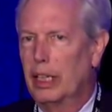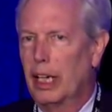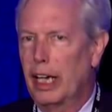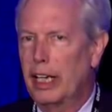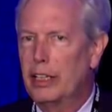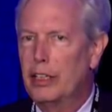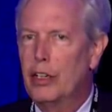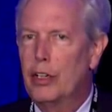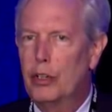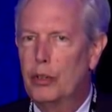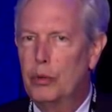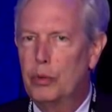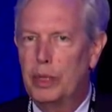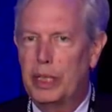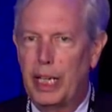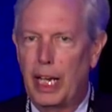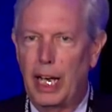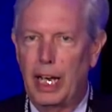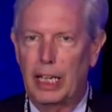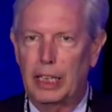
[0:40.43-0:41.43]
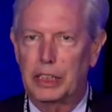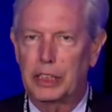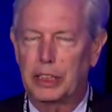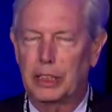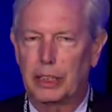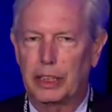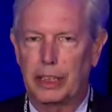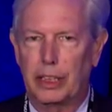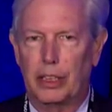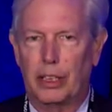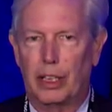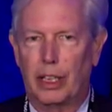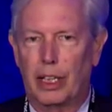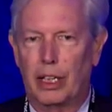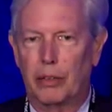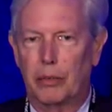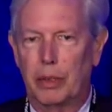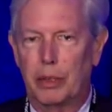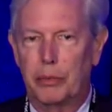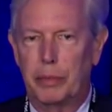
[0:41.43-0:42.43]
and who we actually
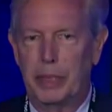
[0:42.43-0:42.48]
are. When